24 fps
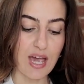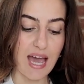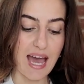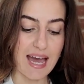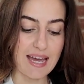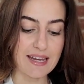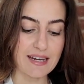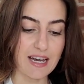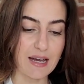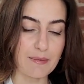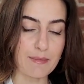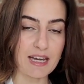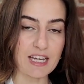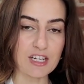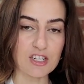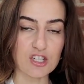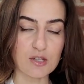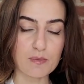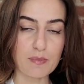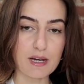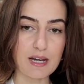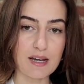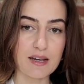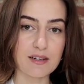and I'm
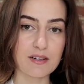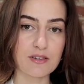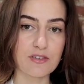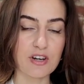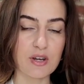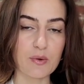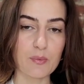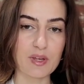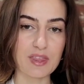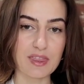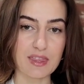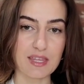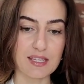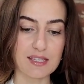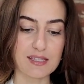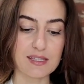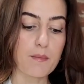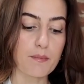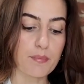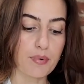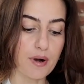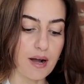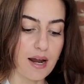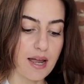actually partnering with this
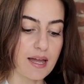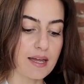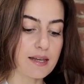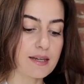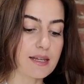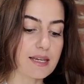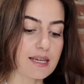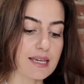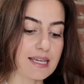brand.